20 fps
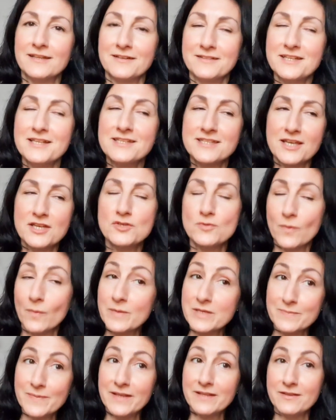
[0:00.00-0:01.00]
I did say, do you want me
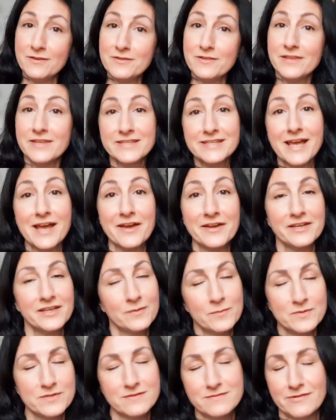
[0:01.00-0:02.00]
to make you this hat? And he
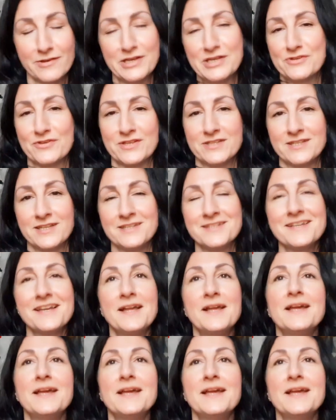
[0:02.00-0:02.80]
was not interested.